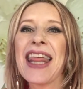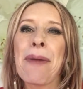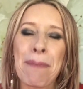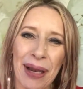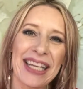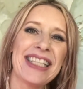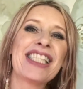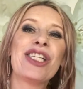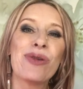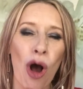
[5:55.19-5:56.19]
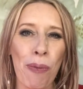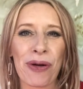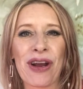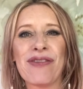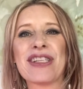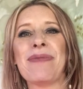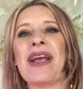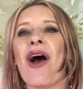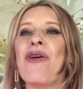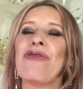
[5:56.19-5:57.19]
then please do hop on over to
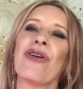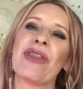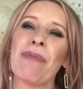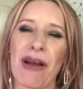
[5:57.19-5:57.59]
me over on